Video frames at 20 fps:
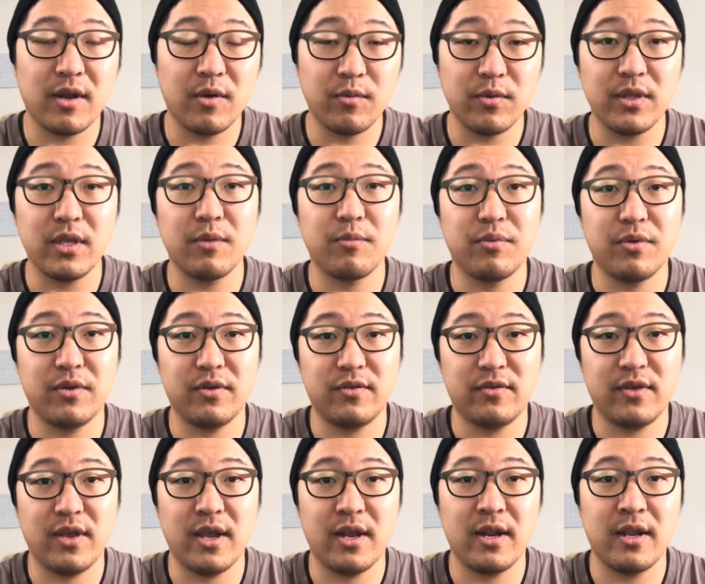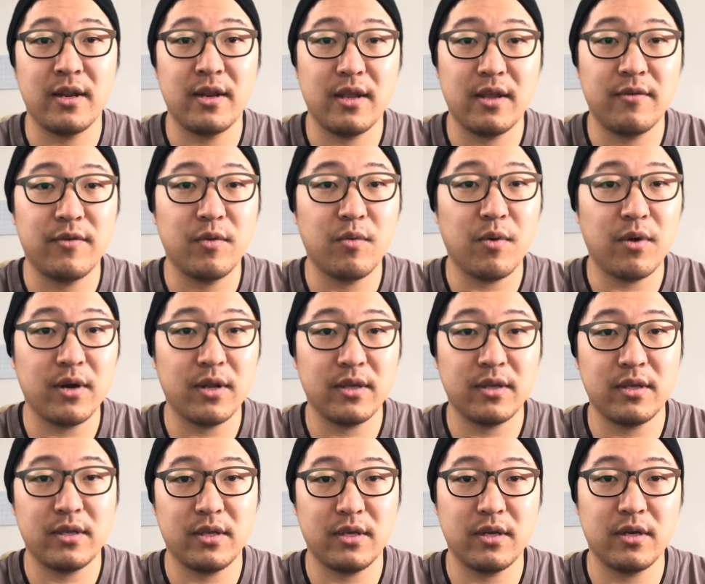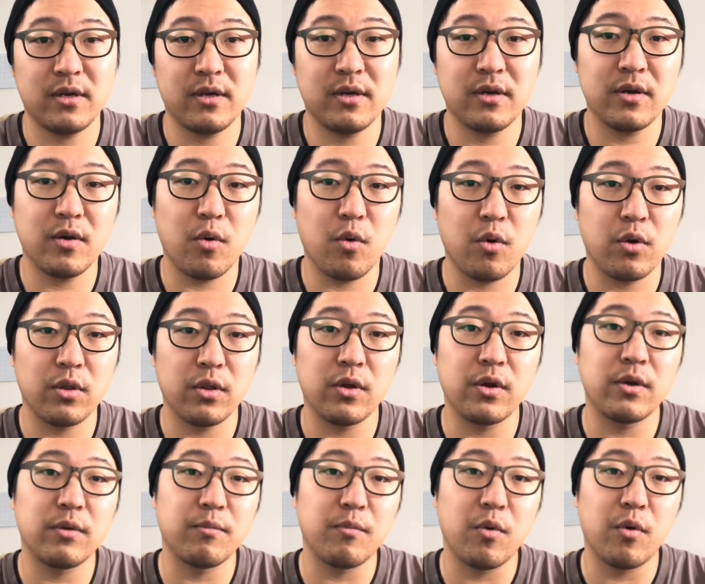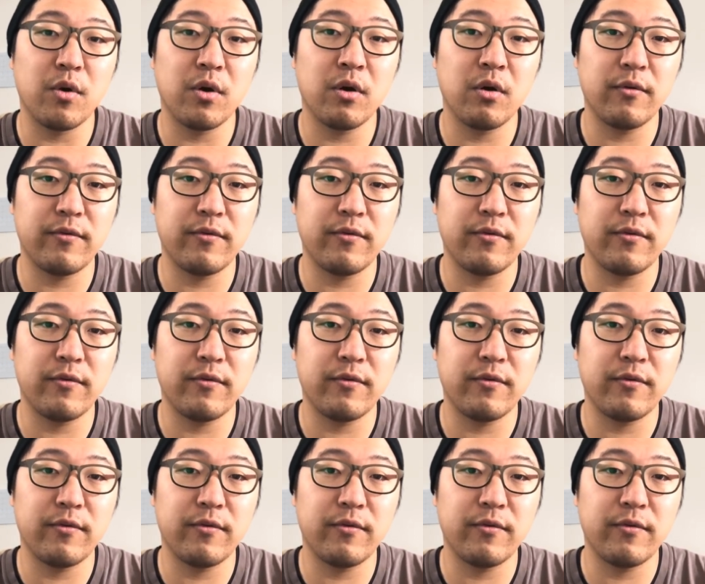I really appreciate it. If you want to hear or learn more,